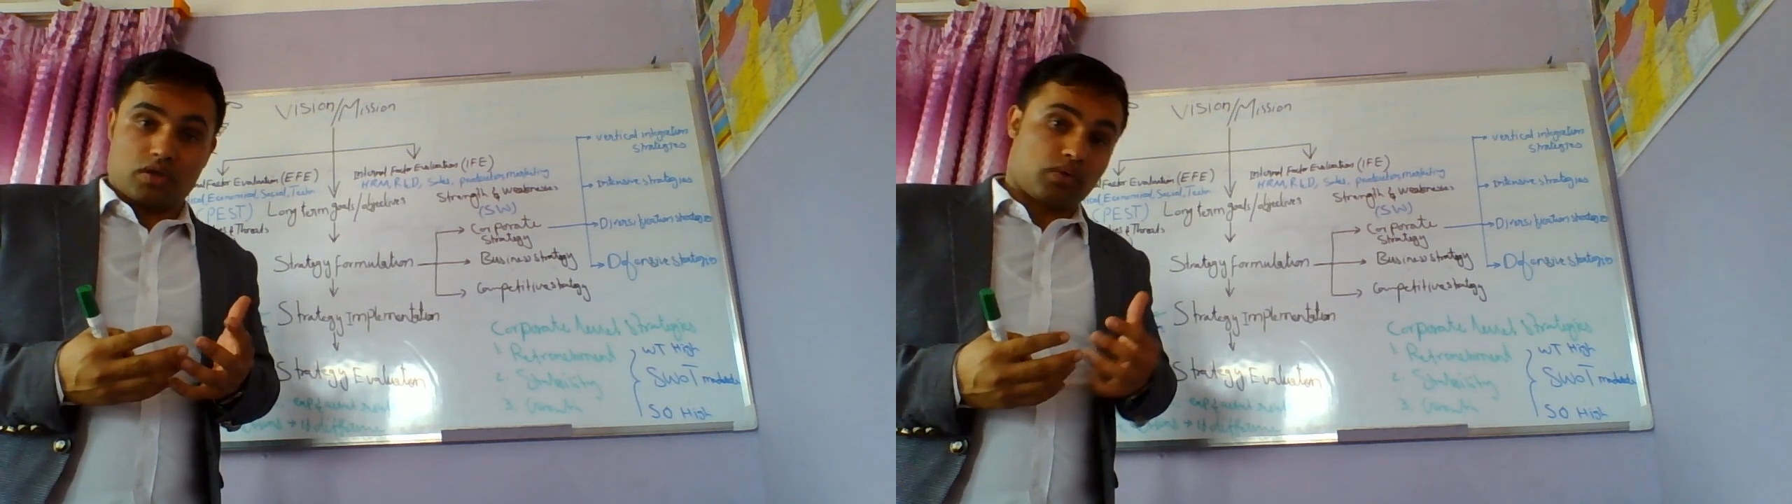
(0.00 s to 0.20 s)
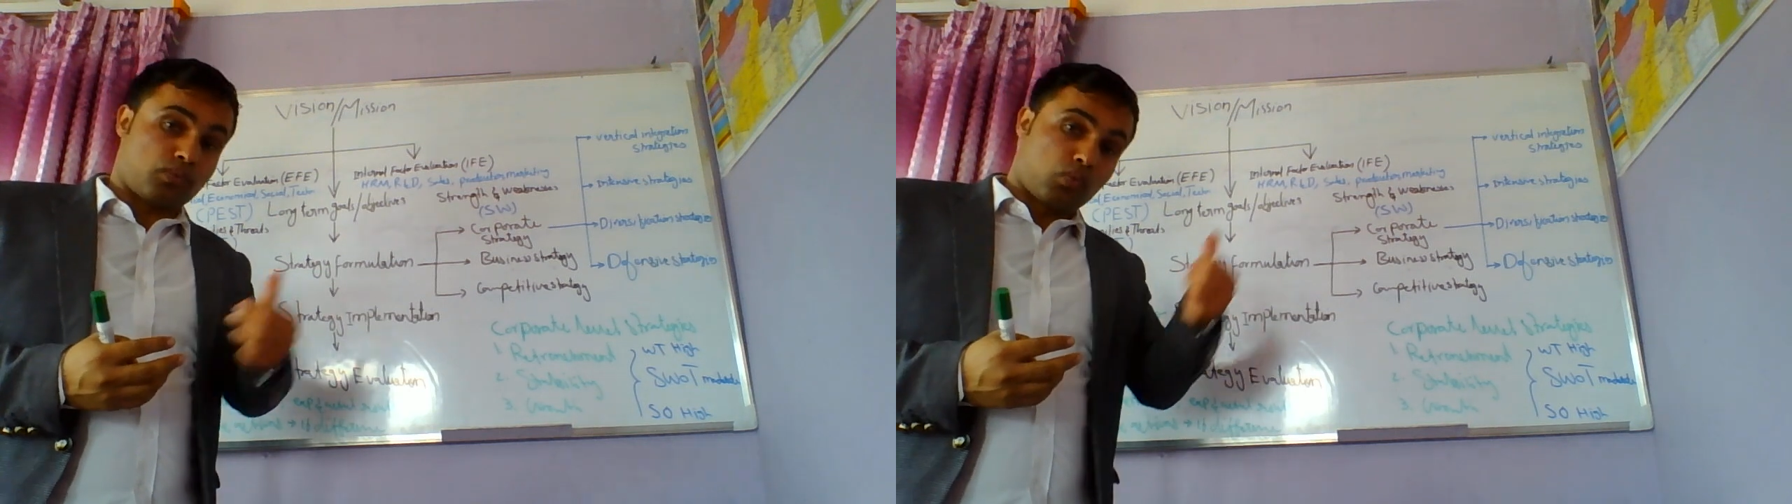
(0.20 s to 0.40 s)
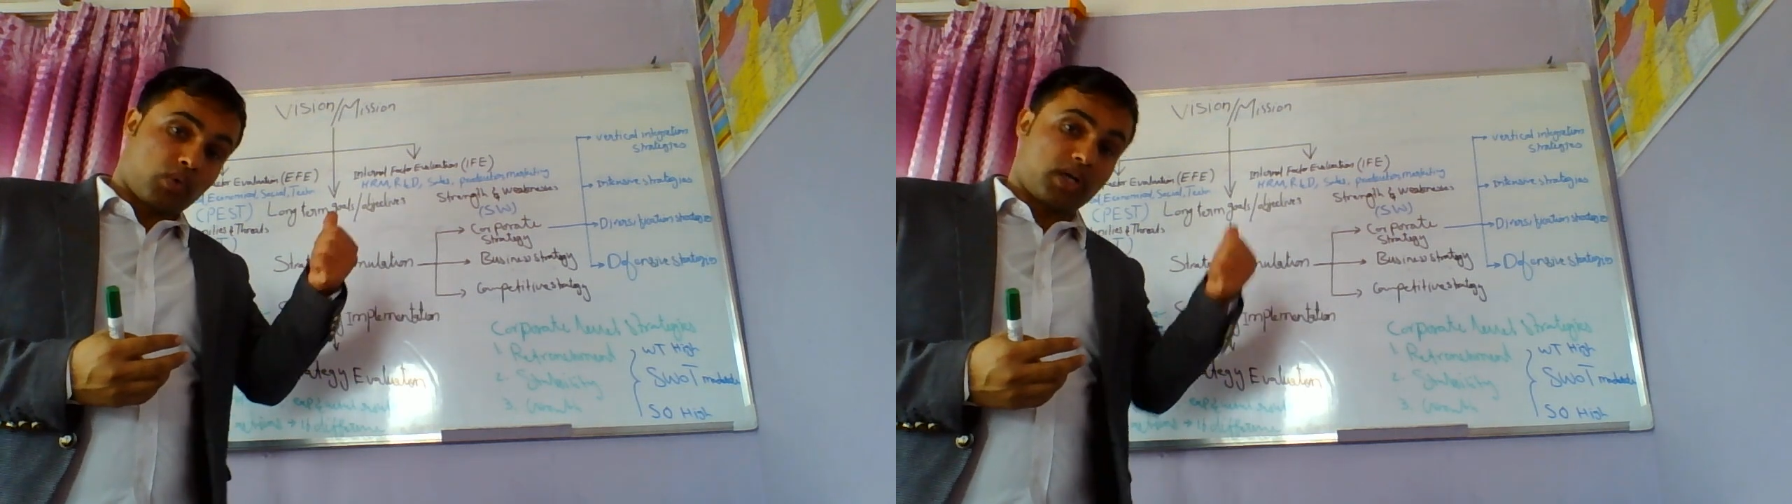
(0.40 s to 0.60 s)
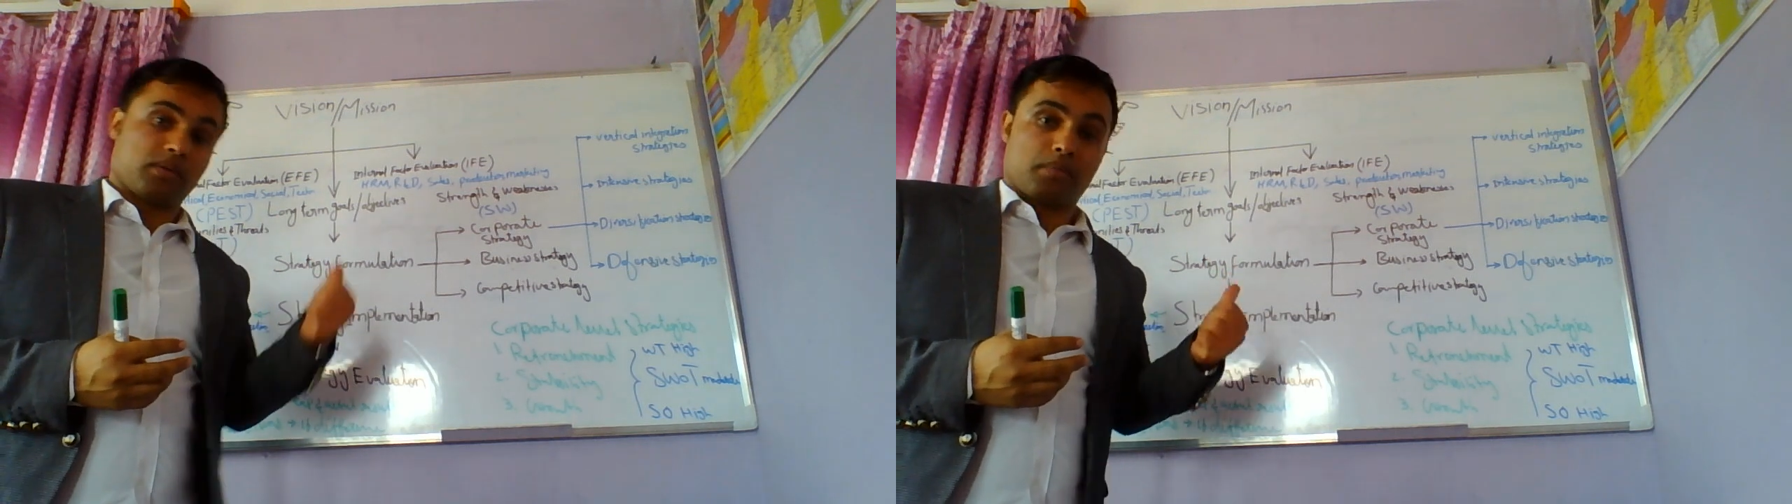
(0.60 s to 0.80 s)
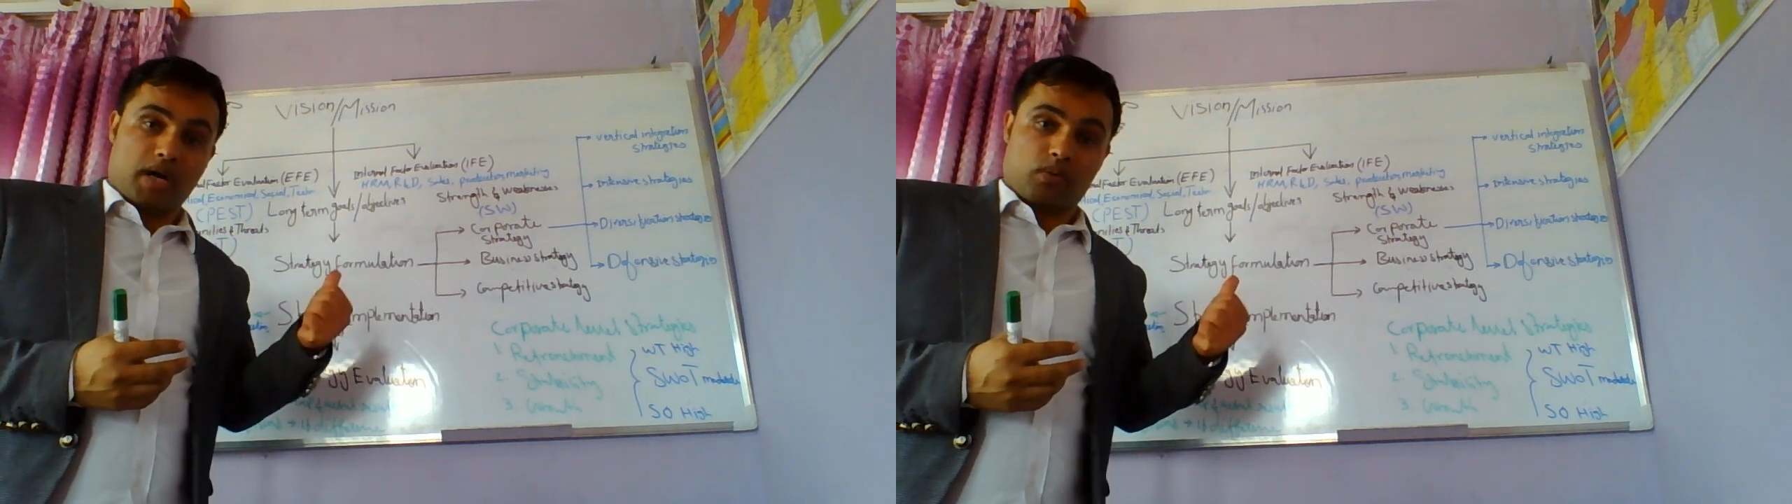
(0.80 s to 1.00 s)
of one
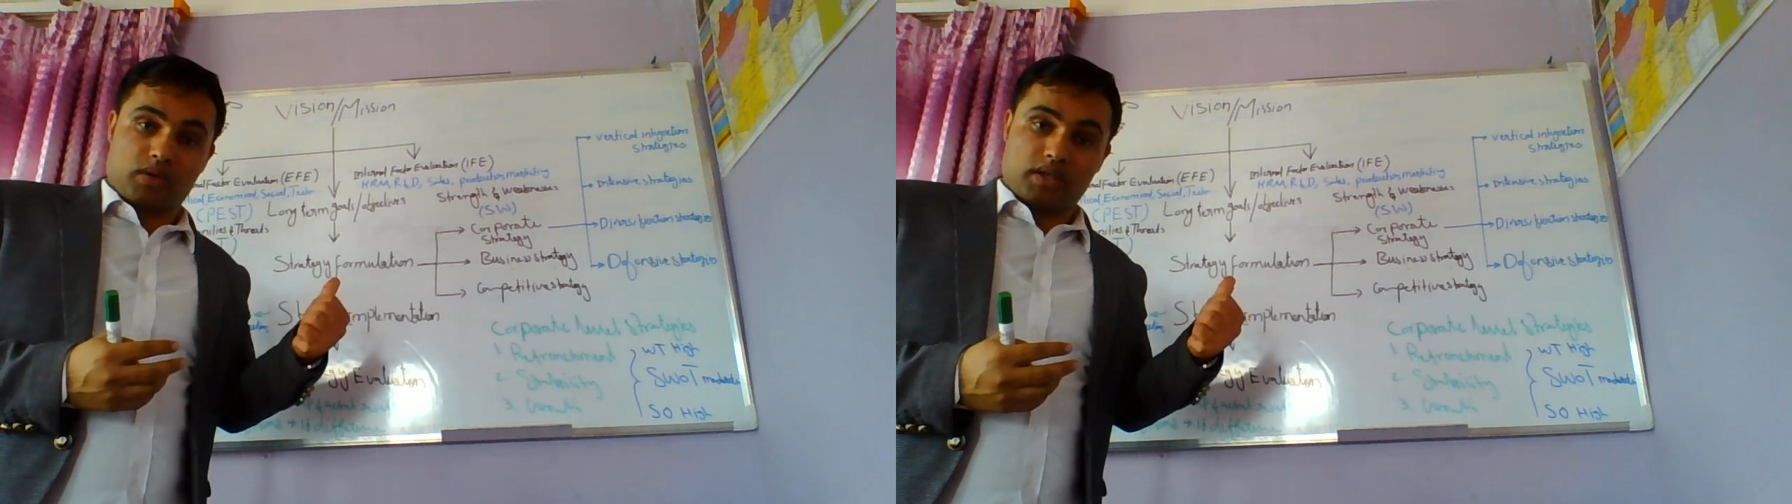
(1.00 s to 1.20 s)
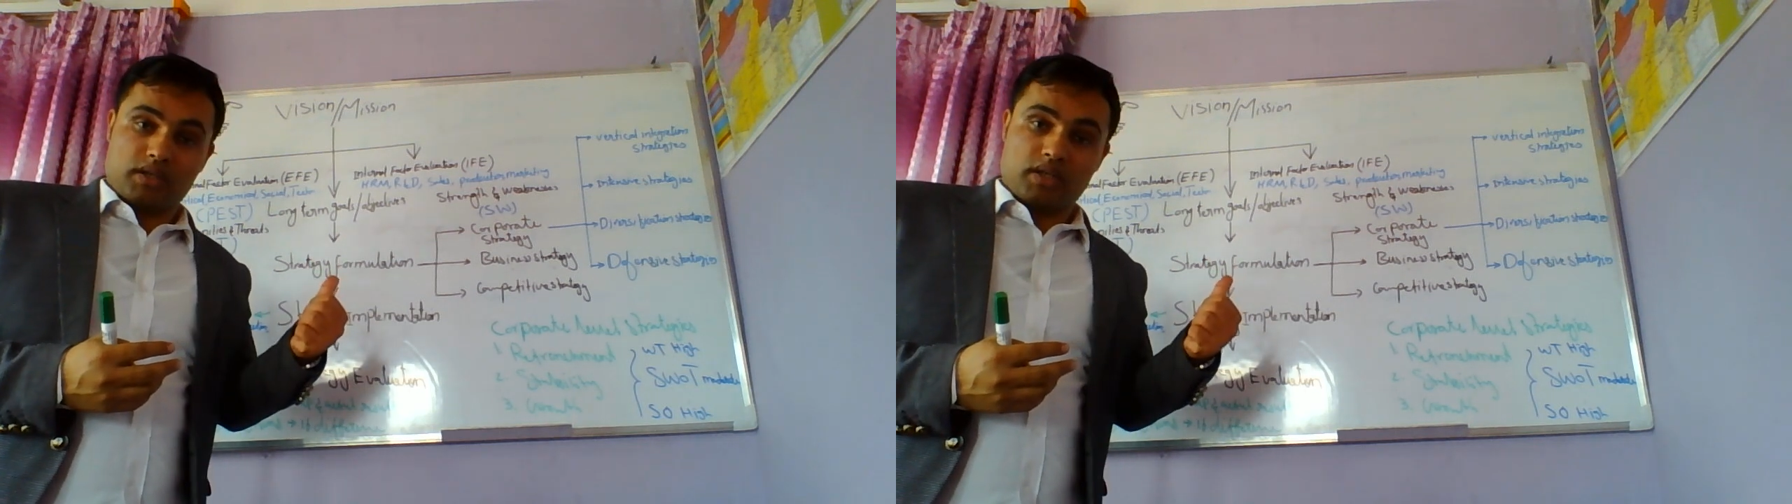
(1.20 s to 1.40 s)
by one.